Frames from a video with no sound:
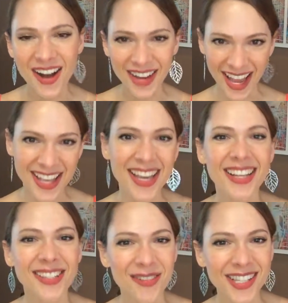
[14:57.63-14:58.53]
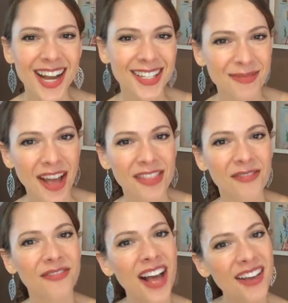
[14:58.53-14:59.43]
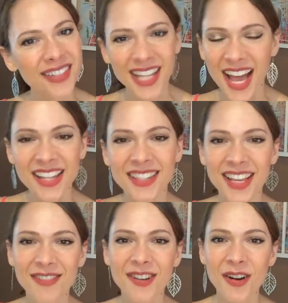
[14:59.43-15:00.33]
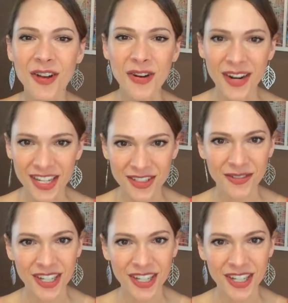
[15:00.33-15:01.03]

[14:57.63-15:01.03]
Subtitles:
Okay, so we talked about the 5 signs that you know you're ready to